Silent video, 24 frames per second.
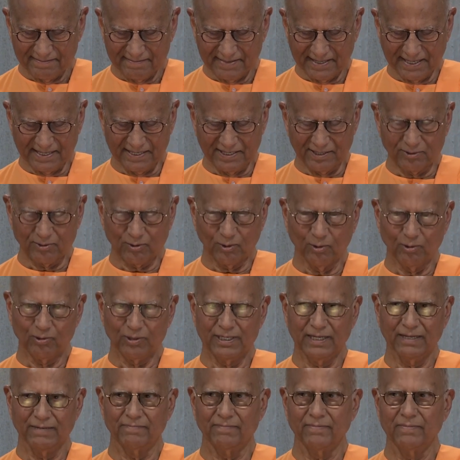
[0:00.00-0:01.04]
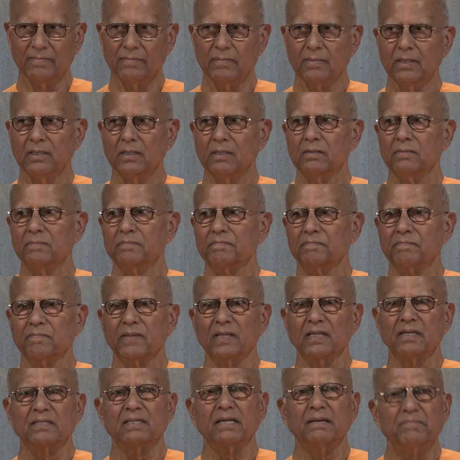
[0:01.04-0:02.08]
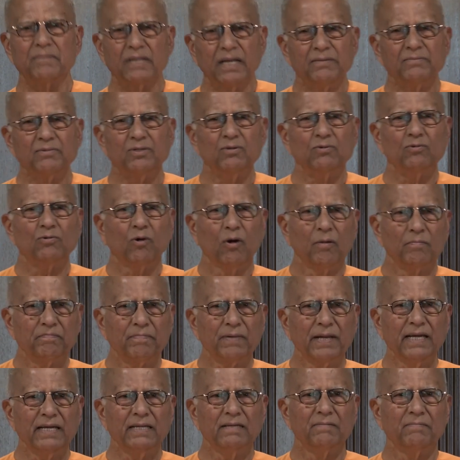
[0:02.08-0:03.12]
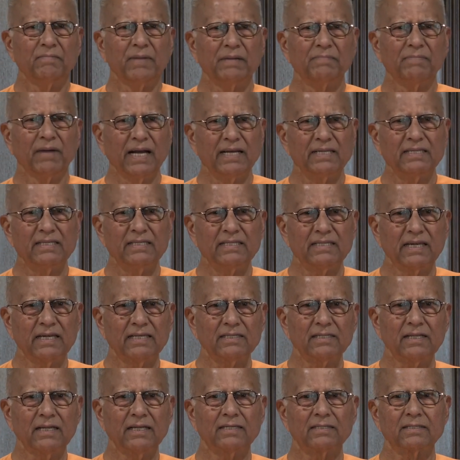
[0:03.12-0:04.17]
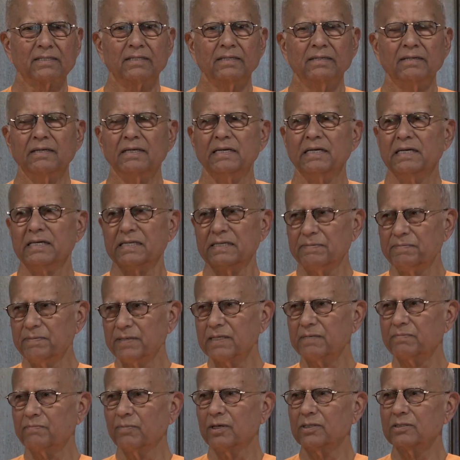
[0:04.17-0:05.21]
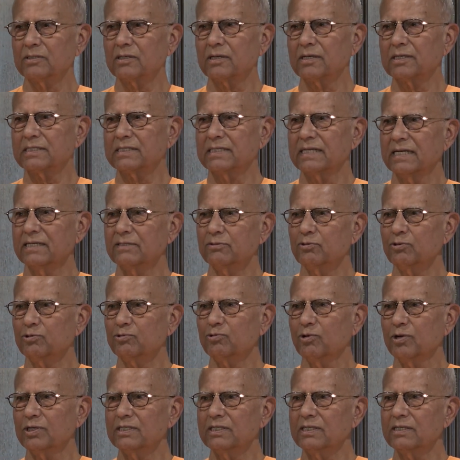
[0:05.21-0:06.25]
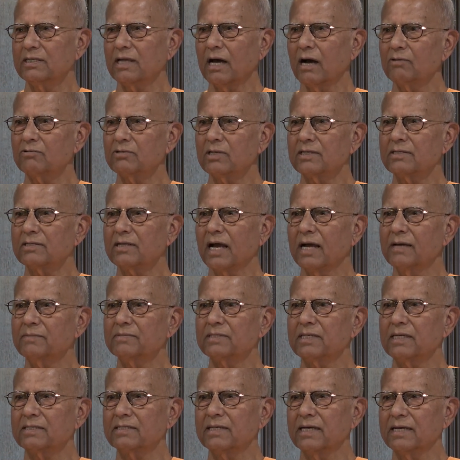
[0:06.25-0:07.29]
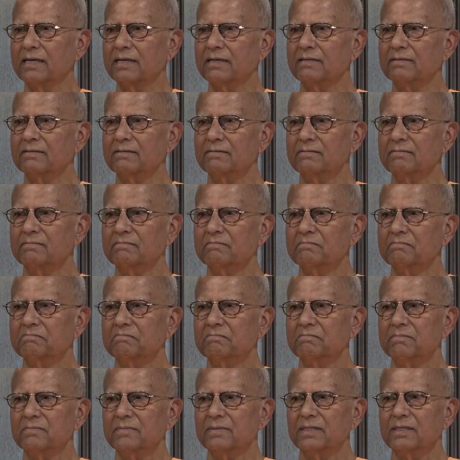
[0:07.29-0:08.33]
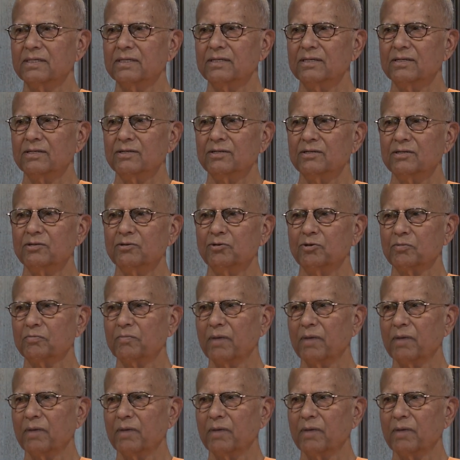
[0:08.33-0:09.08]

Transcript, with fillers: then he told him, Sometimes you complain, my mind is restless. Repeat mantra 10 to 20,000 times a day. Your